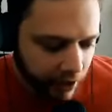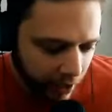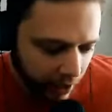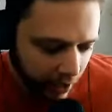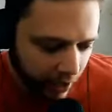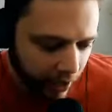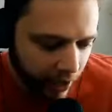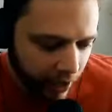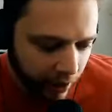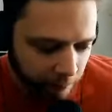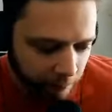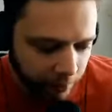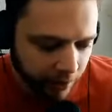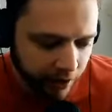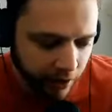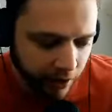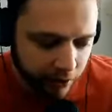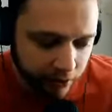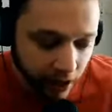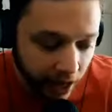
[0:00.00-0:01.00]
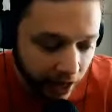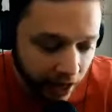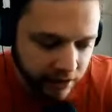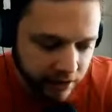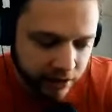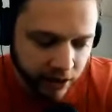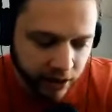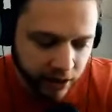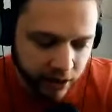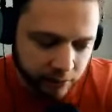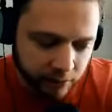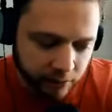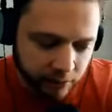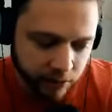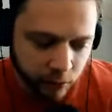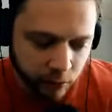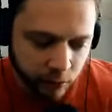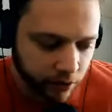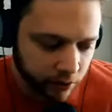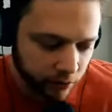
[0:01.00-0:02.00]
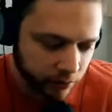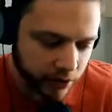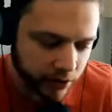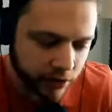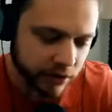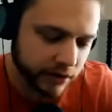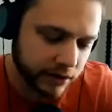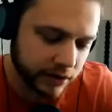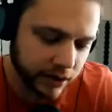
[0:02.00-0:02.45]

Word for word: Um, but a lot of times, and one of the reasons